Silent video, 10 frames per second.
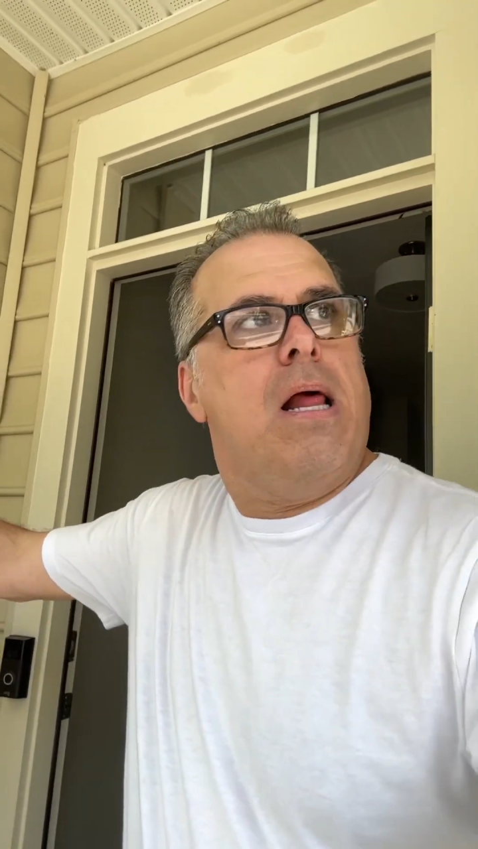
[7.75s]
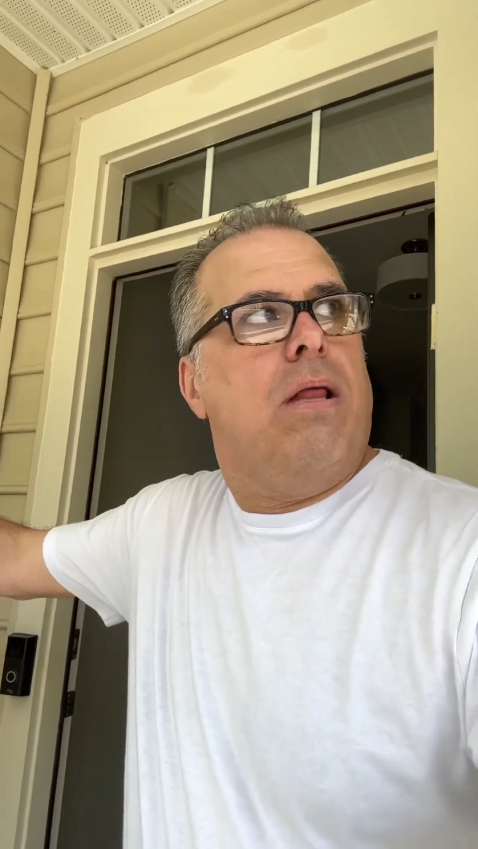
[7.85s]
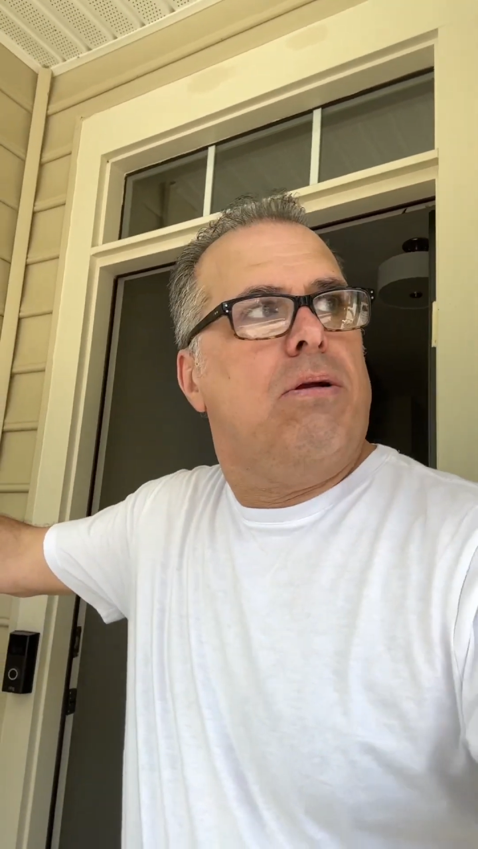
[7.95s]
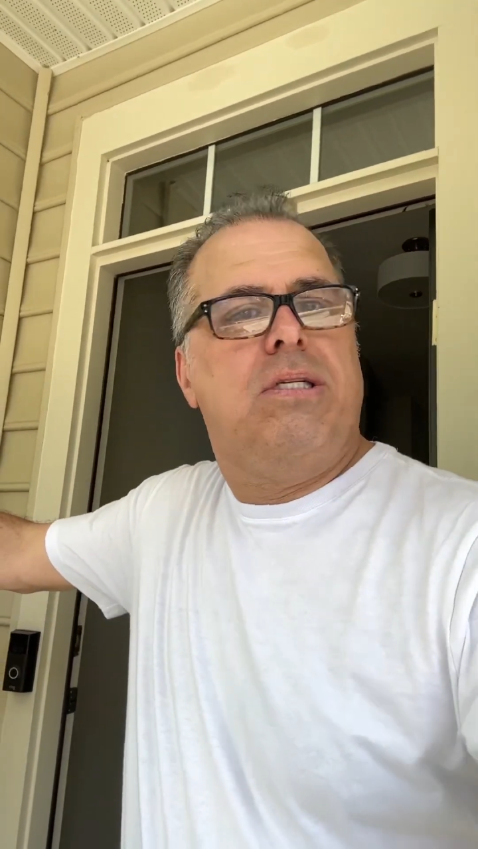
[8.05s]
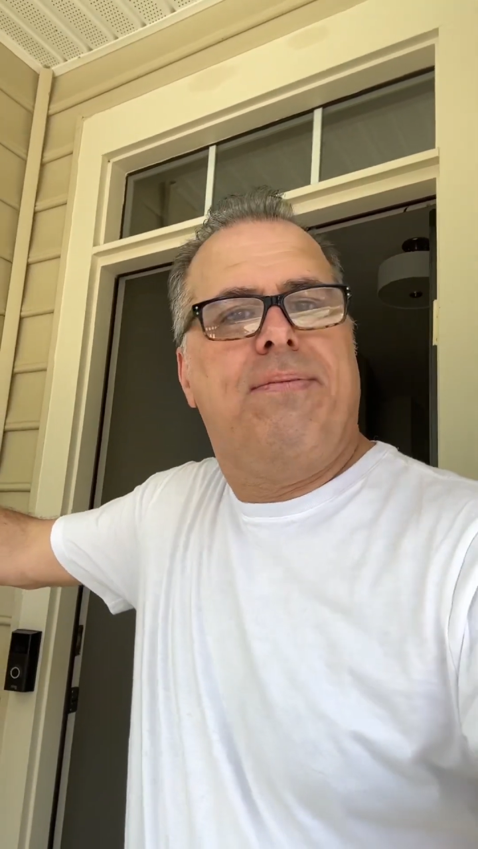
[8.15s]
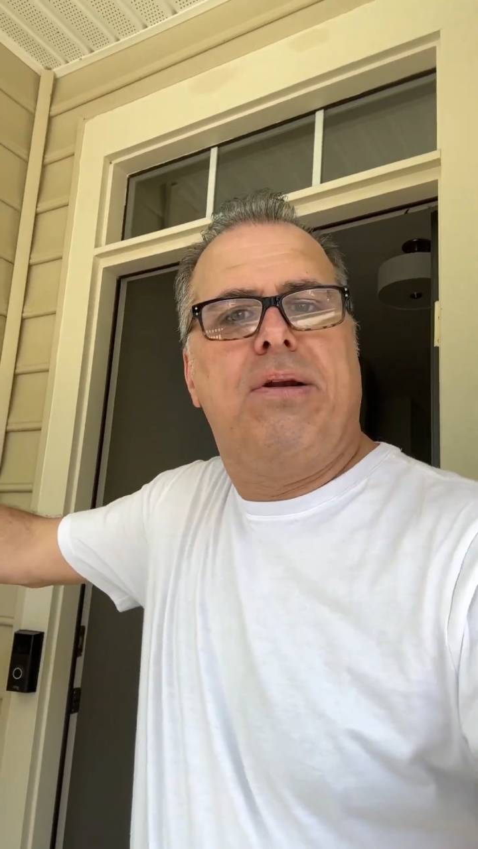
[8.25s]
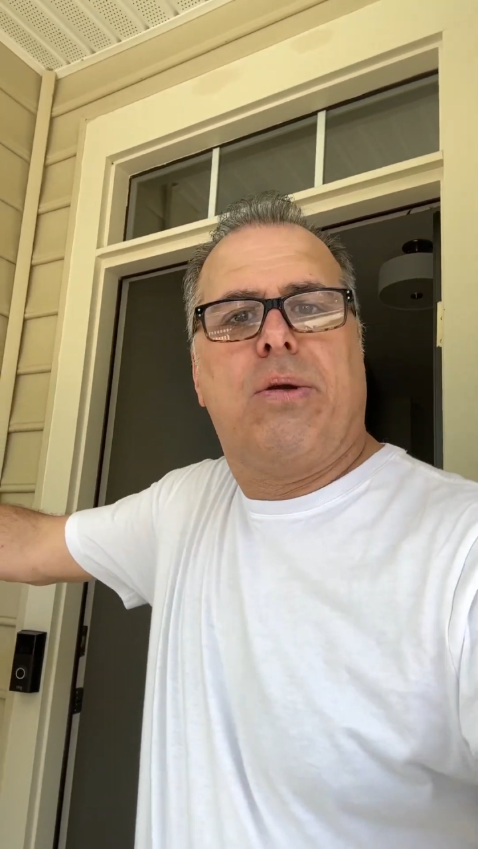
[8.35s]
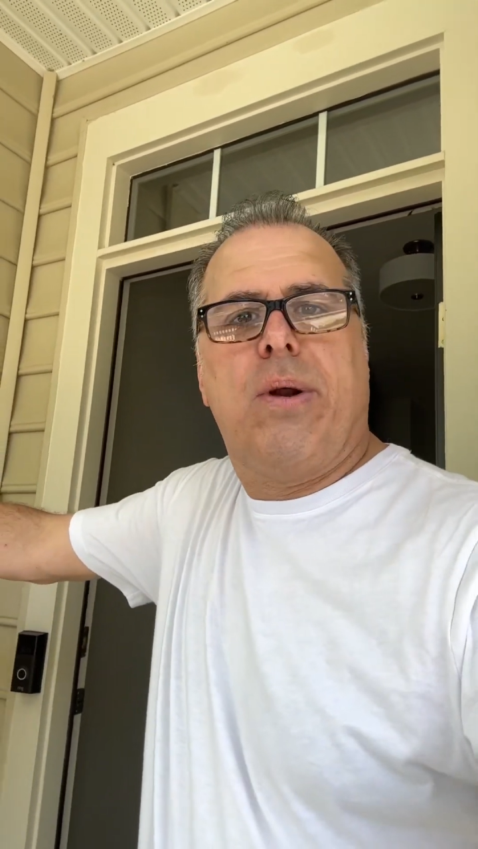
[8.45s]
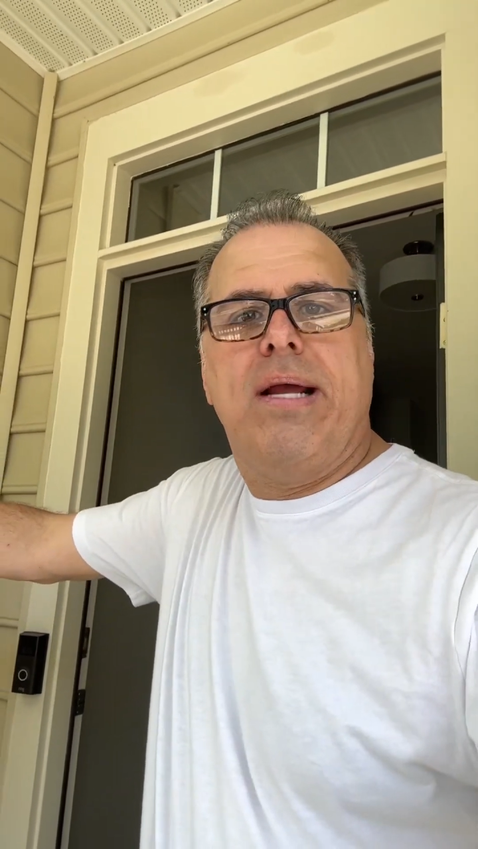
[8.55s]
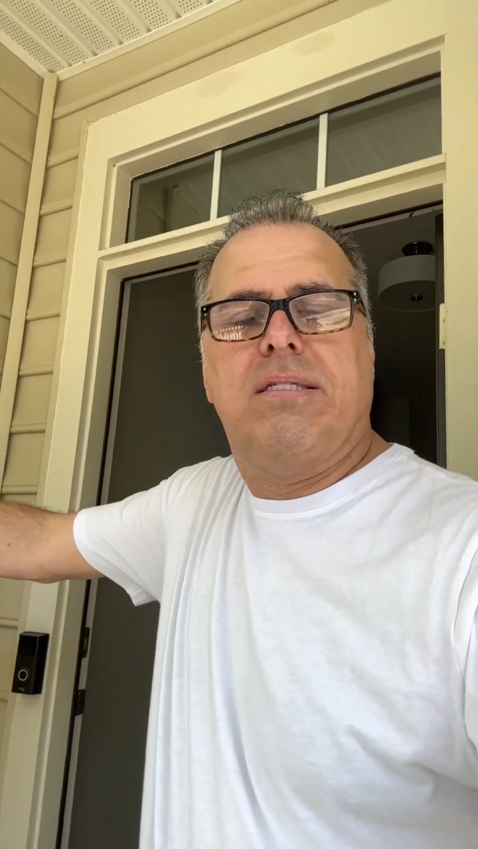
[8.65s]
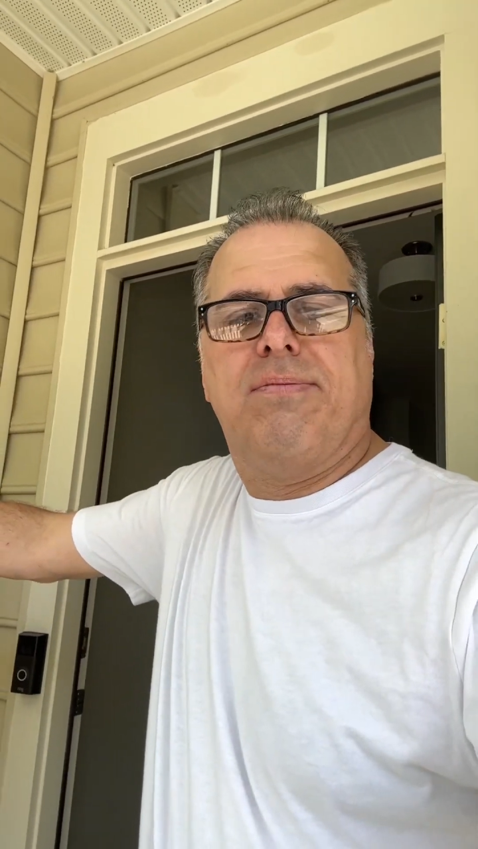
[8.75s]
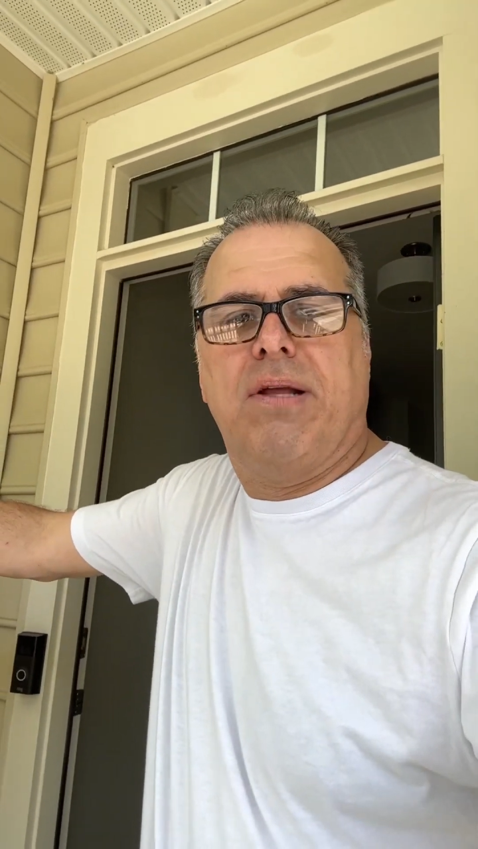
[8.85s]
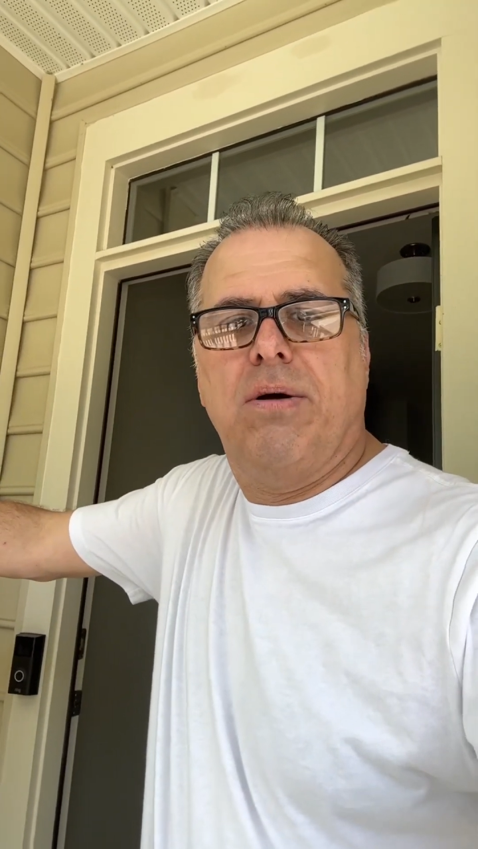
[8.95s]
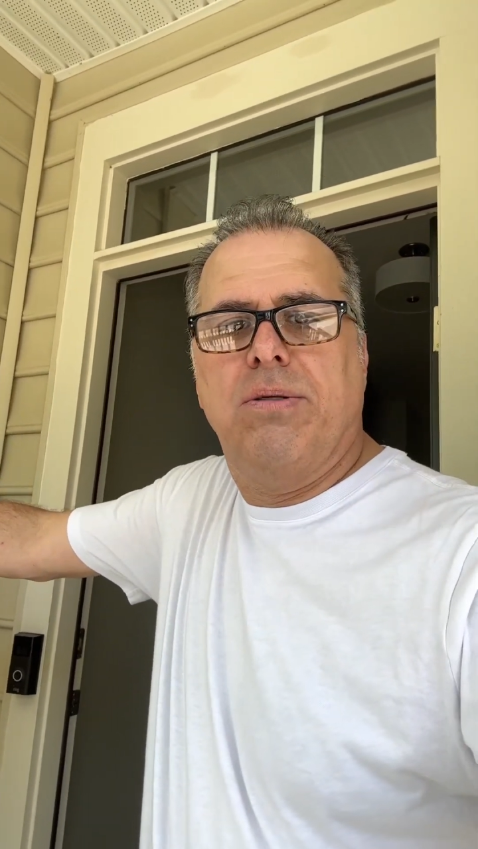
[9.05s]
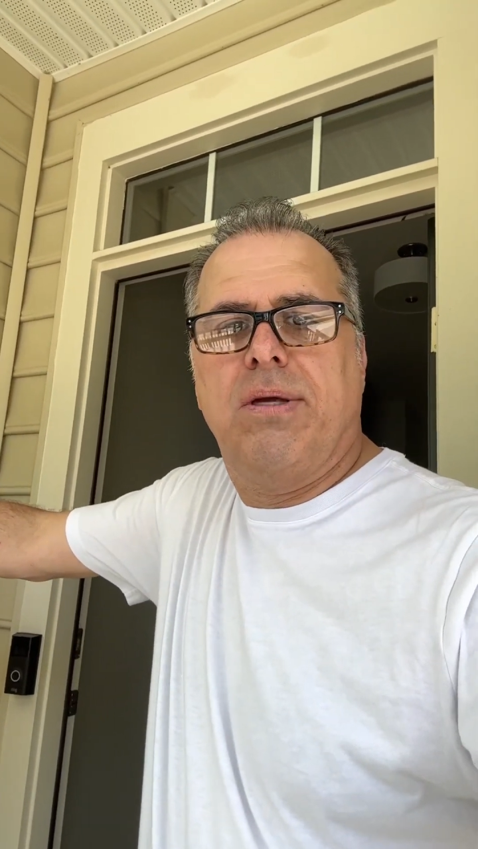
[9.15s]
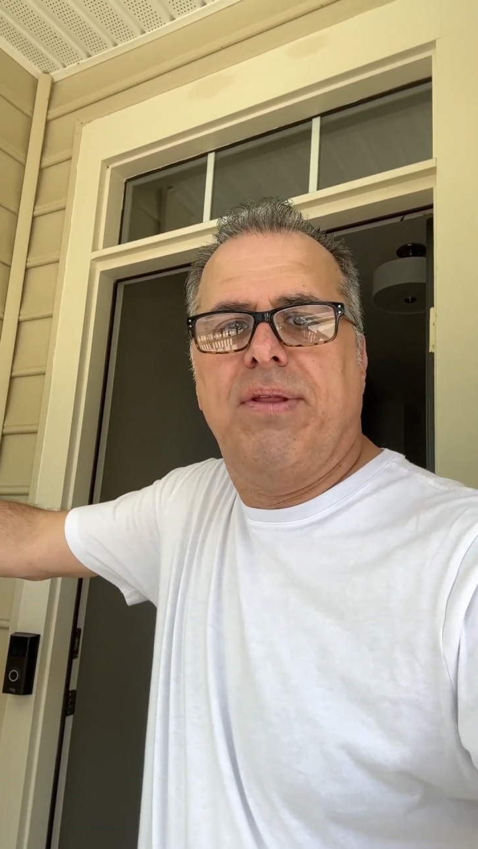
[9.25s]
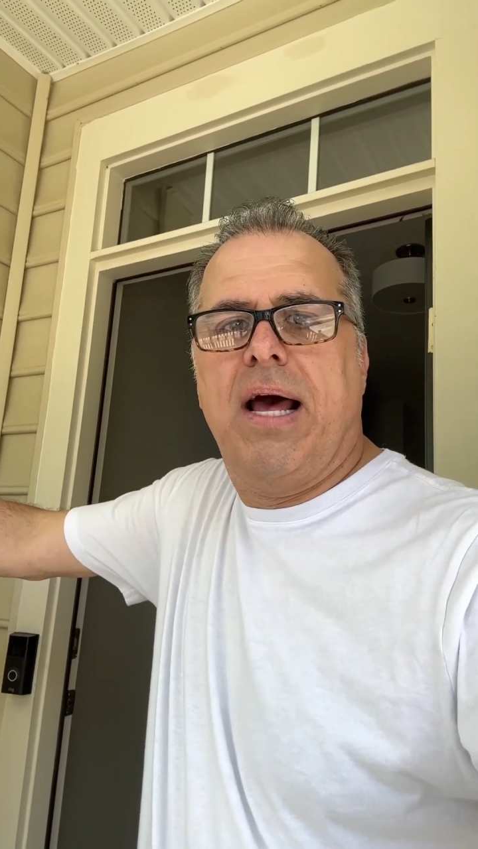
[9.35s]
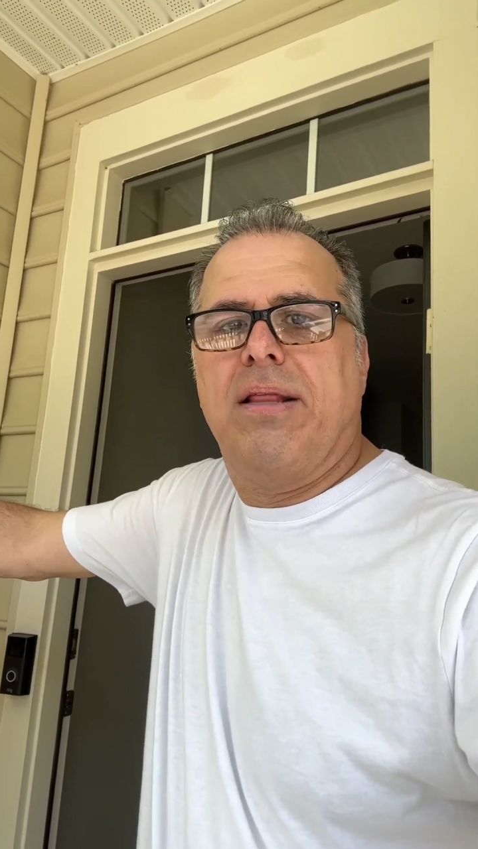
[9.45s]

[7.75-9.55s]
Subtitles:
There's different grades of that.